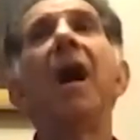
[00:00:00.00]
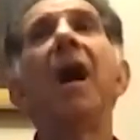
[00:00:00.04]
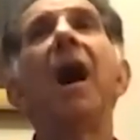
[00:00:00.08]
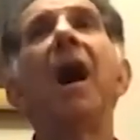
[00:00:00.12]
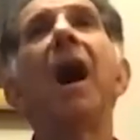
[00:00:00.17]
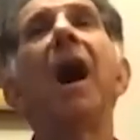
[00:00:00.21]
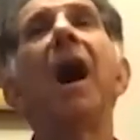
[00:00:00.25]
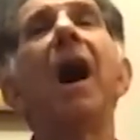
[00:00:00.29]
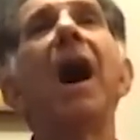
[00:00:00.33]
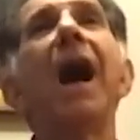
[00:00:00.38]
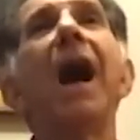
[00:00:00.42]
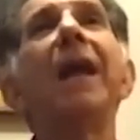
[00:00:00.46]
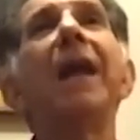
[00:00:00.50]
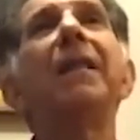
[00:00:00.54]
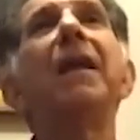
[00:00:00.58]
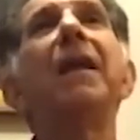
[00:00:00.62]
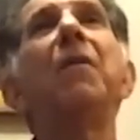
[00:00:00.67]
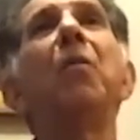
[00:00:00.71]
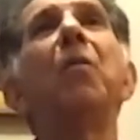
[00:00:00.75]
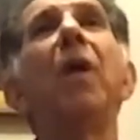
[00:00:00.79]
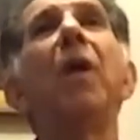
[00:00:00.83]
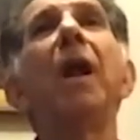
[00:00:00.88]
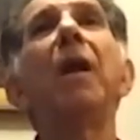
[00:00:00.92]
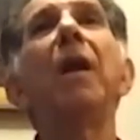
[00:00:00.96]
Uh, I
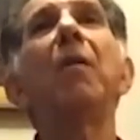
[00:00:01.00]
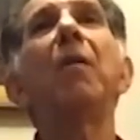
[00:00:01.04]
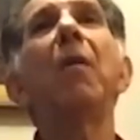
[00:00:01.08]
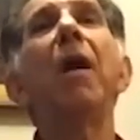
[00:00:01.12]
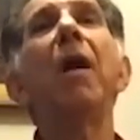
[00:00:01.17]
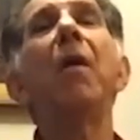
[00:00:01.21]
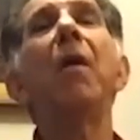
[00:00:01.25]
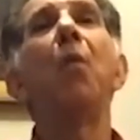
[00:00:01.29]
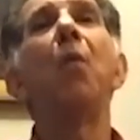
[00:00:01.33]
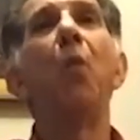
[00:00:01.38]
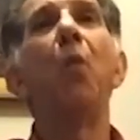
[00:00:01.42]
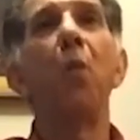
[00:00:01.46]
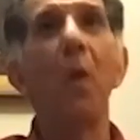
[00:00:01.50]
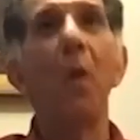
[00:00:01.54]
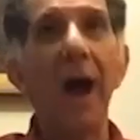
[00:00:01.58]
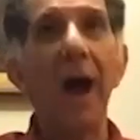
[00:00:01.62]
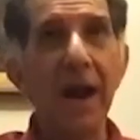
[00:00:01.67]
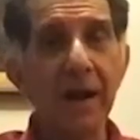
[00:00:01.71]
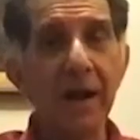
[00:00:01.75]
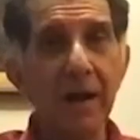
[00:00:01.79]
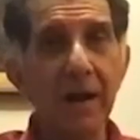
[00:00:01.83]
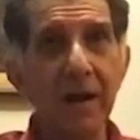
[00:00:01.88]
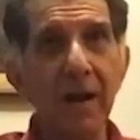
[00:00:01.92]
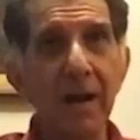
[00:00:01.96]
think World War
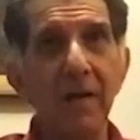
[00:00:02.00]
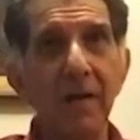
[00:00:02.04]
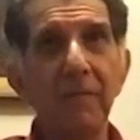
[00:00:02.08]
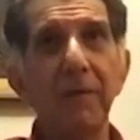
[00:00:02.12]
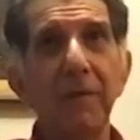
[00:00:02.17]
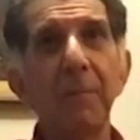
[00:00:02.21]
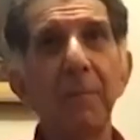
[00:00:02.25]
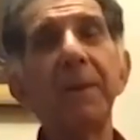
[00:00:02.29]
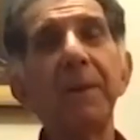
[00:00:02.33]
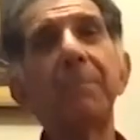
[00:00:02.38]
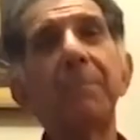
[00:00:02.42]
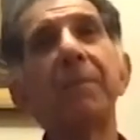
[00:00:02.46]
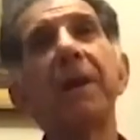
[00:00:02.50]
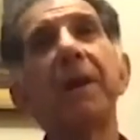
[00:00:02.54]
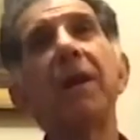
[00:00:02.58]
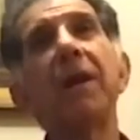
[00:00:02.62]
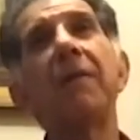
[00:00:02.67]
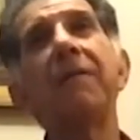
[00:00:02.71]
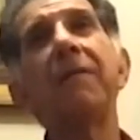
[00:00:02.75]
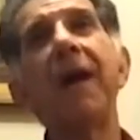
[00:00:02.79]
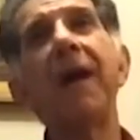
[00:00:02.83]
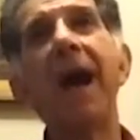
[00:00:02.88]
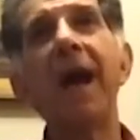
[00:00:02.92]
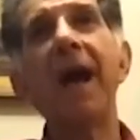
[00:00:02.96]
One for people
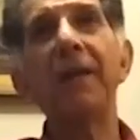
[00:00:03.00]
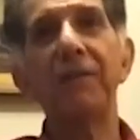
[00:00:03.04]
of